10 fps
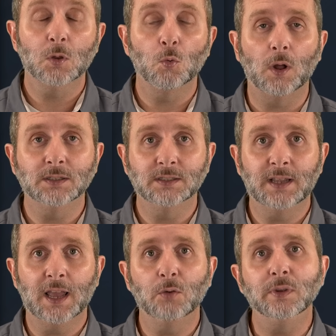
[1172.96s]
Once
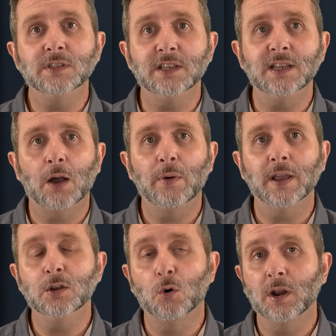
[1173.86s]
again, we see Yahweh
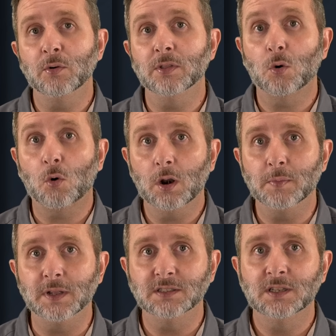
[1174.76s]
adorning with
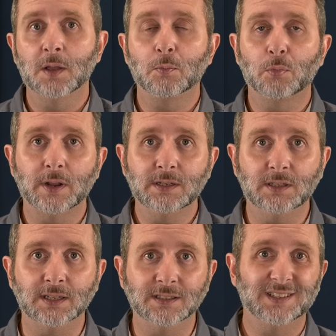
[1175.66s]
ornaments,
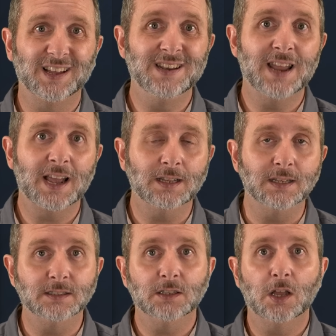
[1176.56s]
bracelets, a
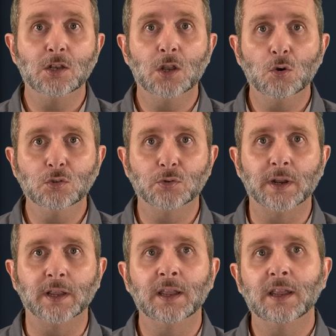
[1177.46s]
necklace, a nose
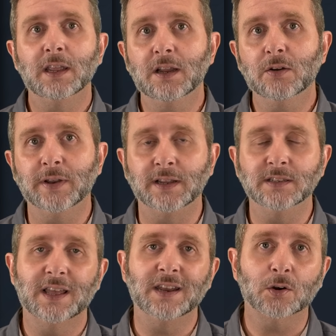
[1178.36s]
ring,
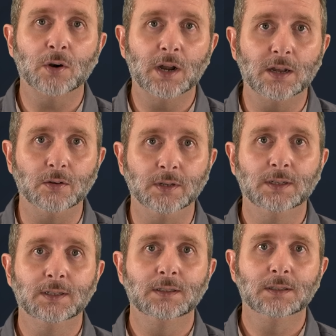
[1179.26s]
earrings, and a crown.
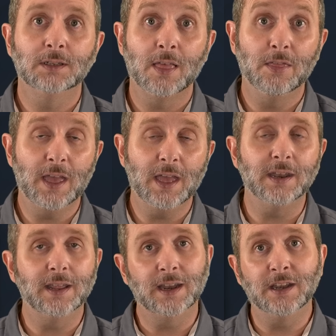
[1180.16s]

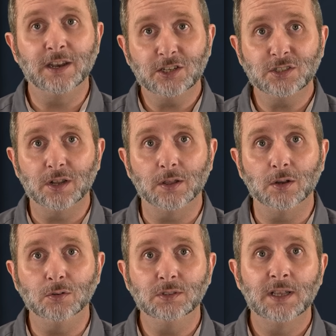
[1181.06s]
Then, in addition to
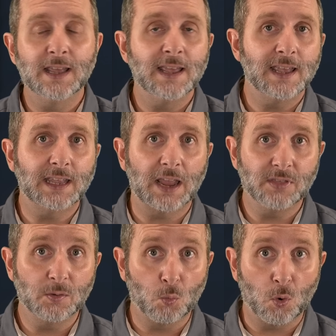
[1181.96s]
those, he gave
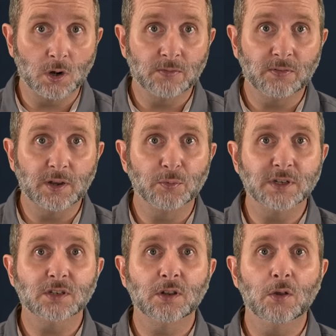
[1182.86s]
them wonderfully
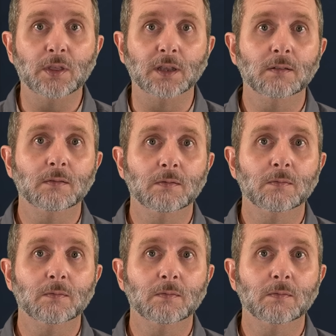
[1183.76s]
rich clothing.